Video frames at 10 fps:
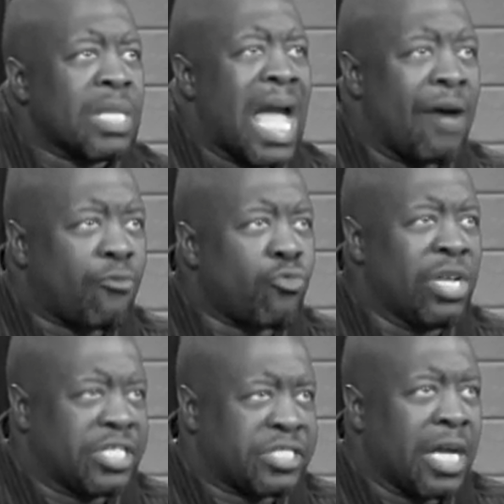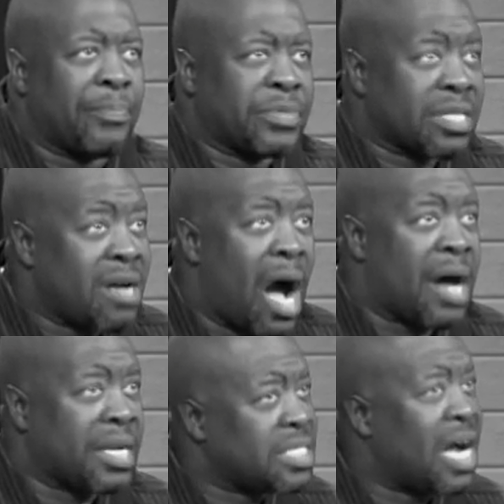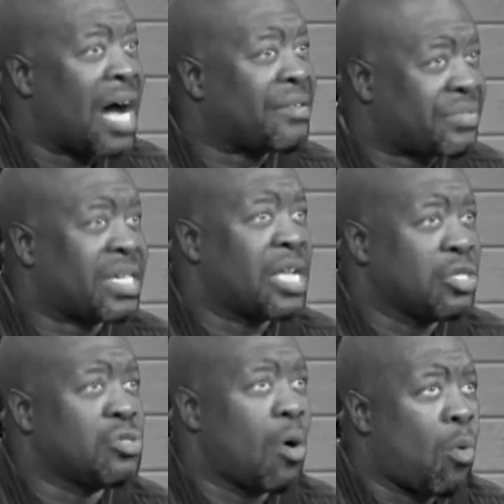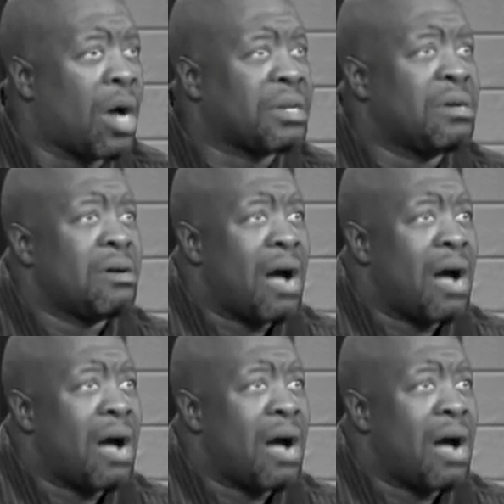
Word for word: have reached up to God, and God is saying, you know what?